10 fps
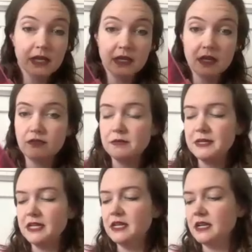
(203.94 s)
Magnetic
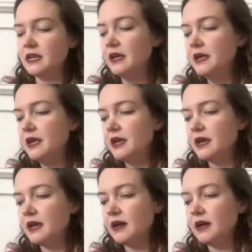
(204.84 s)
Femininity.
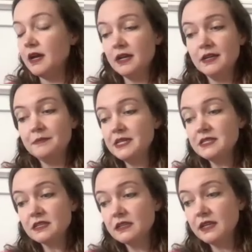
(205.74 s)
Uh, it
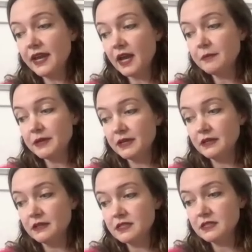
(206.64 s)
basically
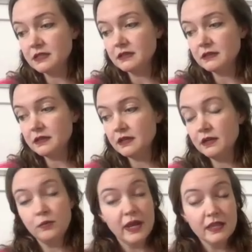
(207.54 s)
happened in
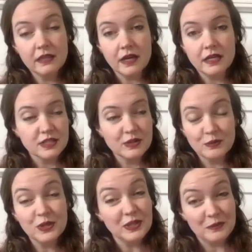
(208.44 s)
a way that I didn't
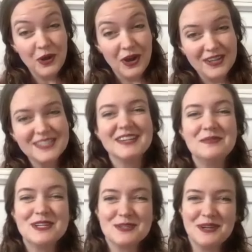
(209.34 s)
really want,
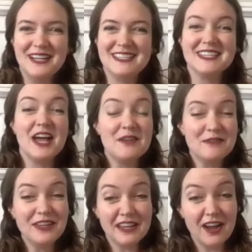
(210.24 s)
which mm-hmm. was I
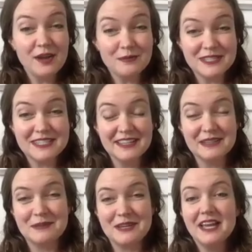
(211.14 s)
felt like God was
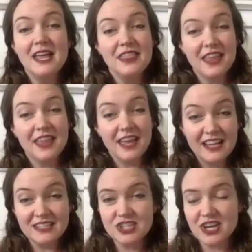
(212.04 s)
telling me that I
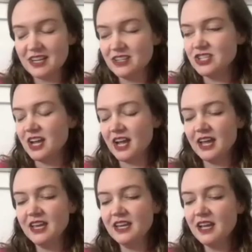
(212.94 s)
had to change.
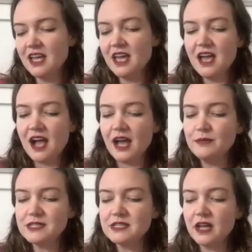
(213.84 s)
I I
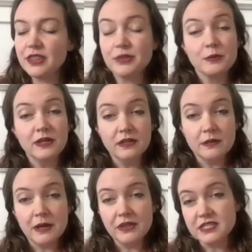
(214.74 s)
was not thrilled
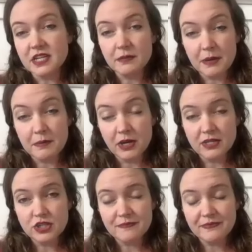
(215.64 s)
about the state of my
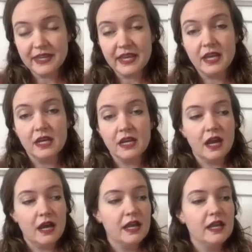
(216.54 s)
marriage. And
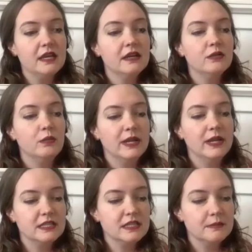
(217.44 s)
I went
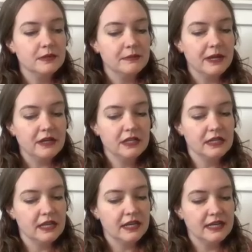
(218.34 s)
to the temple about it
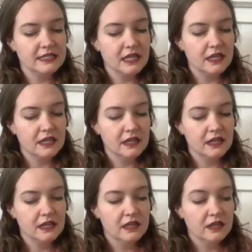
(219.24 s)
and I said,
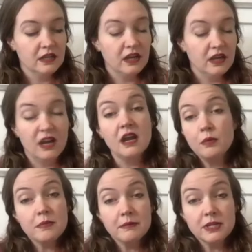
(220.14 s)
God, I
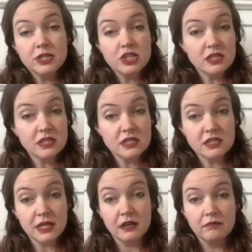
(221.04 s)
want permission to be
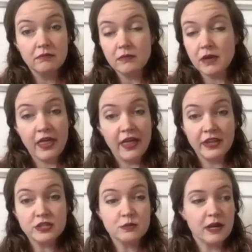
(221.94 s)
done. Uh,
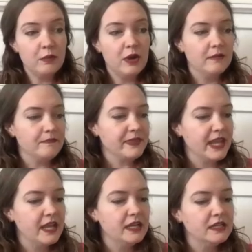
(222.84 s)
that's what I want.
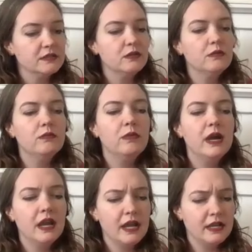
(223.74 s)
And
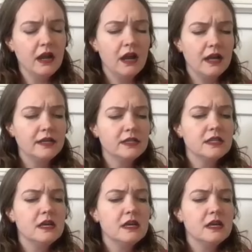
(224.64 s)
what I got